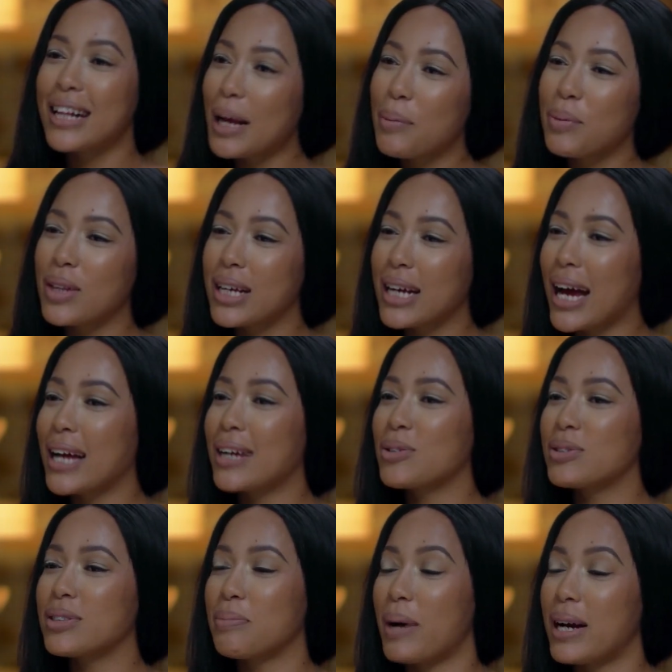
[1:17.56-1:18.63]
club thing, I
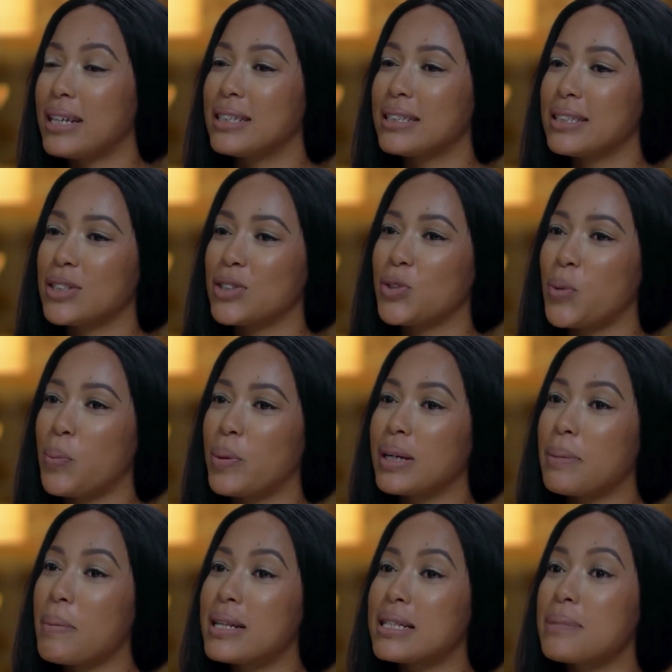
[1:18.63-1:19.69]
don't mind it, you know, but
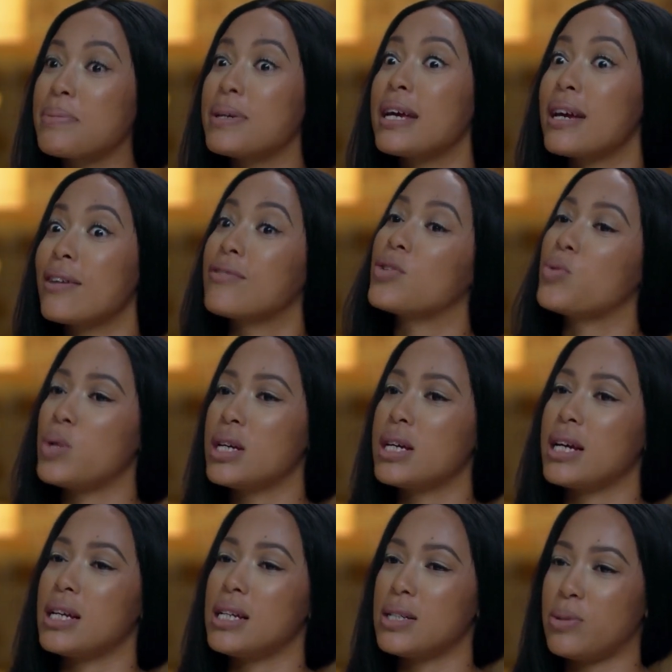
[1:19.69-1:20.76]
it mustn't be every
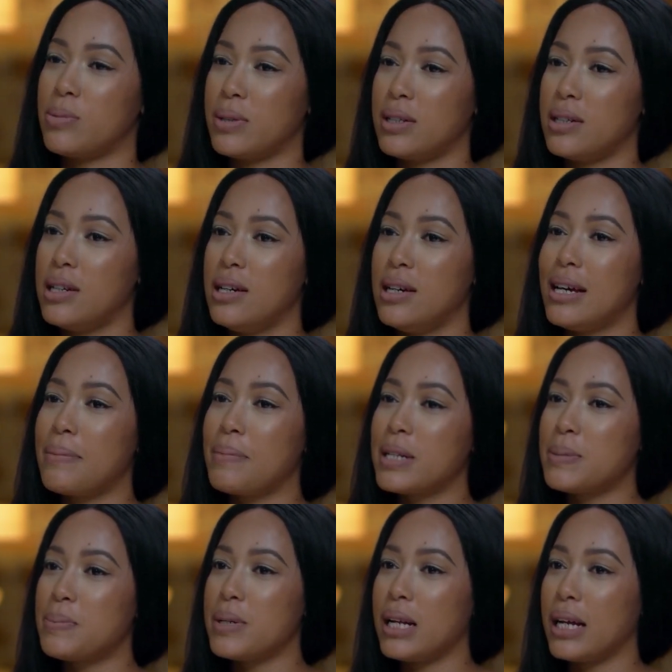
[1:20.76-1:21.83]
weekend. It
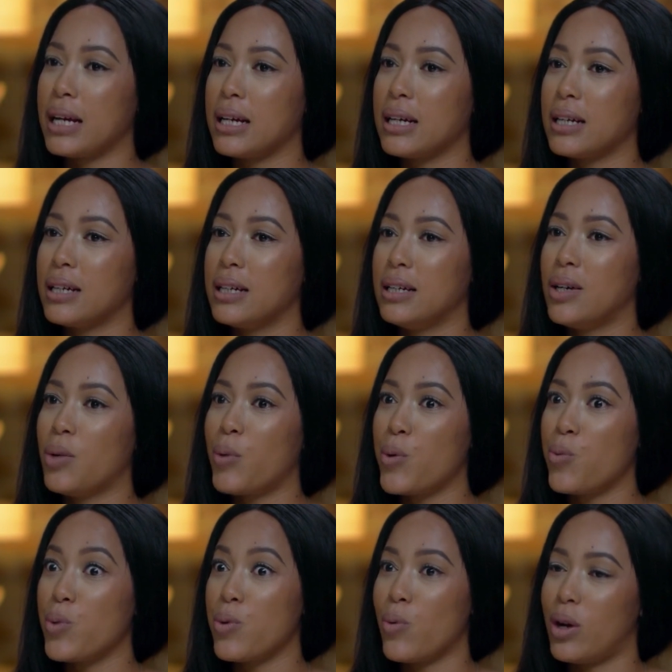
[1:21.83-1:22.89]
must be like
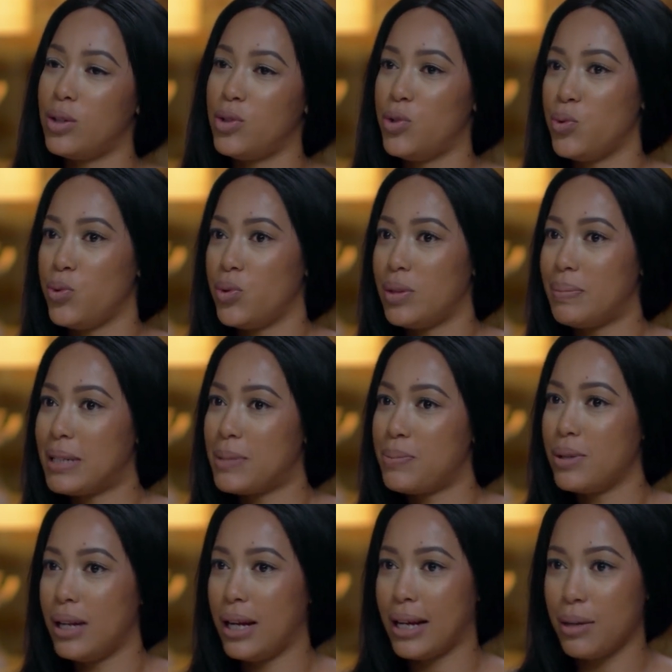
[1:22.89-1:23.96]
when we want to. It must
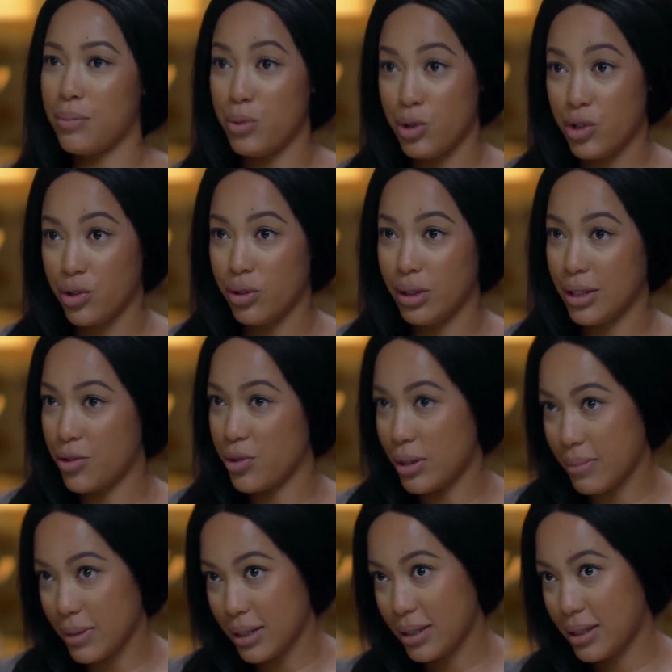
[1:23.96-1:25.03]
be like a mutual
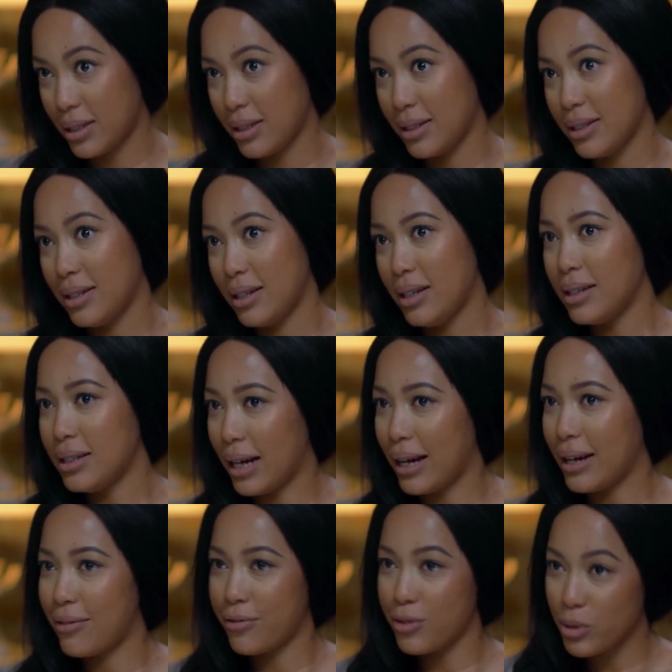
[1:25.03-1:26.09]
agreement. Yeah. Yeah,
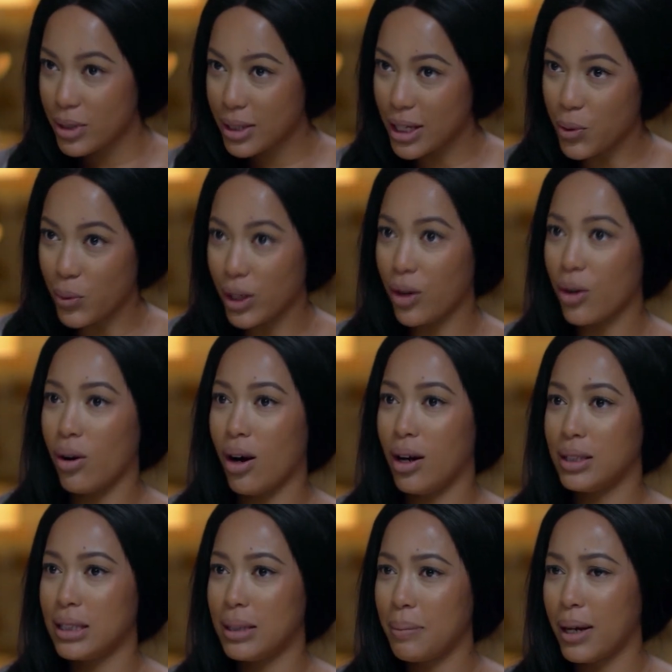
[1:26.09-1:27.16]
if you say you want to go
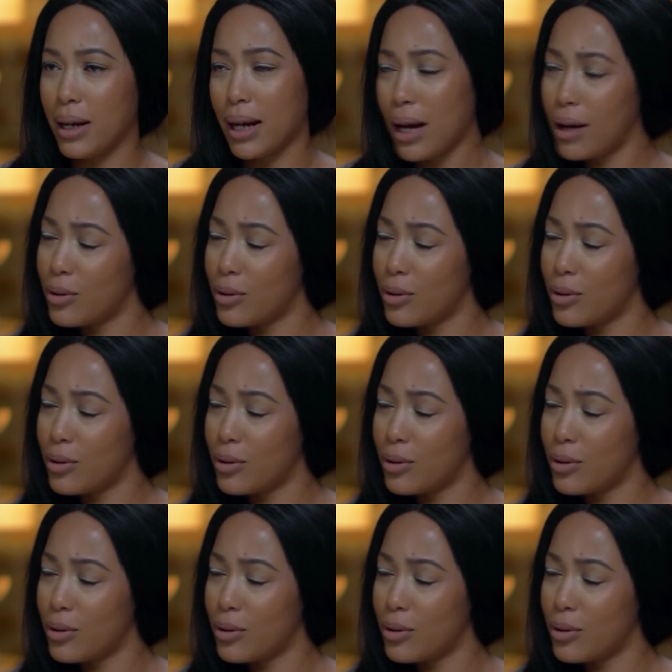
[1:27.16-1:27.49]
out and I'm like, I